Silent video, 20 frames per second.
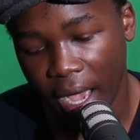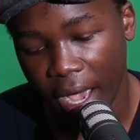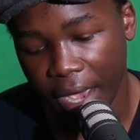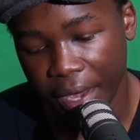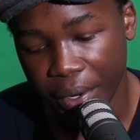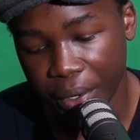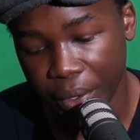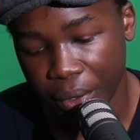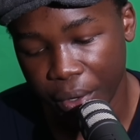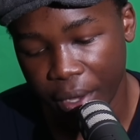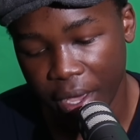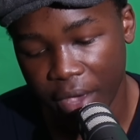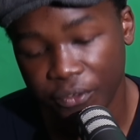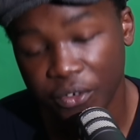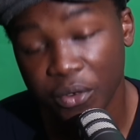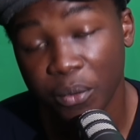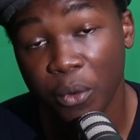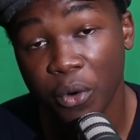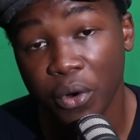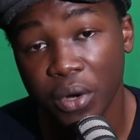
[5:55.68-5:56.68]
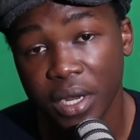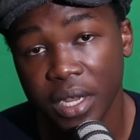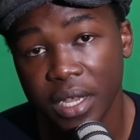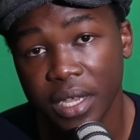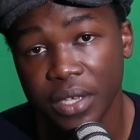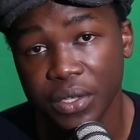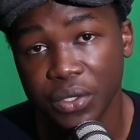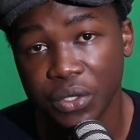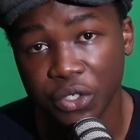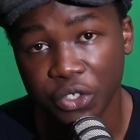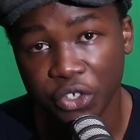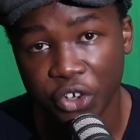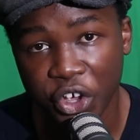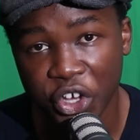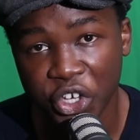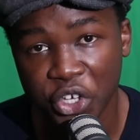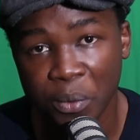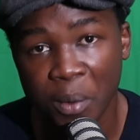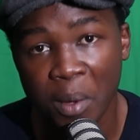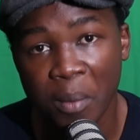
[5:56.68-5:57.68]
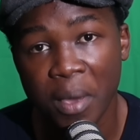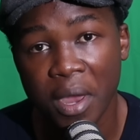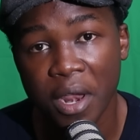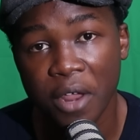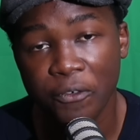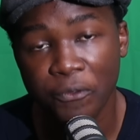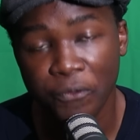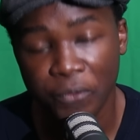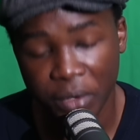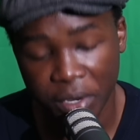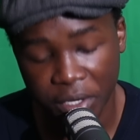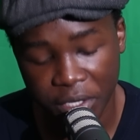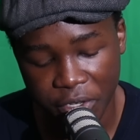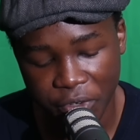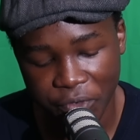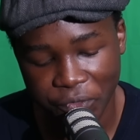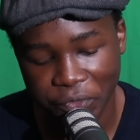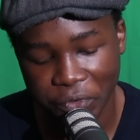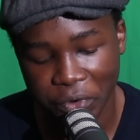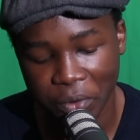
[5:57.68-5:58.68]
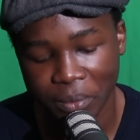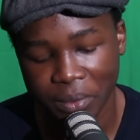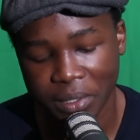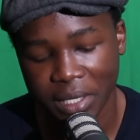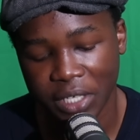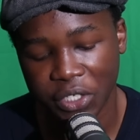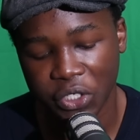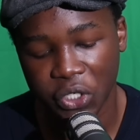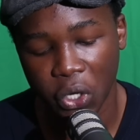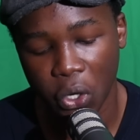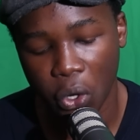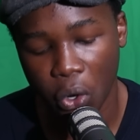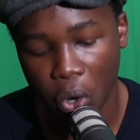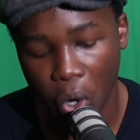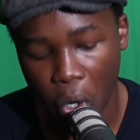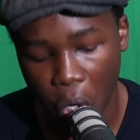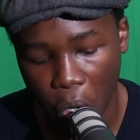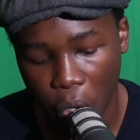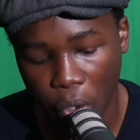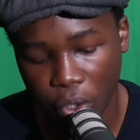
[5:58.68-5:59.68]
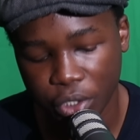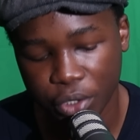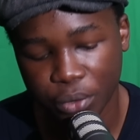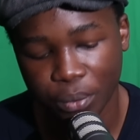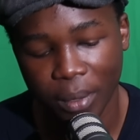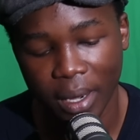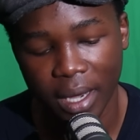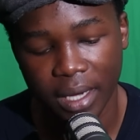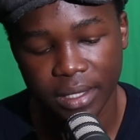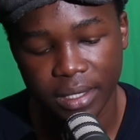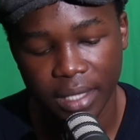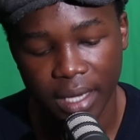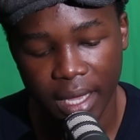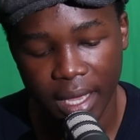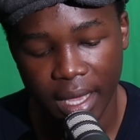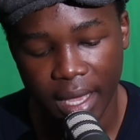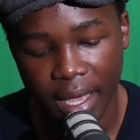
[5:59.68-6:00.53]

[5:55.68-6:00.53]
I know everybody is not going to be benefiting from such low odds, but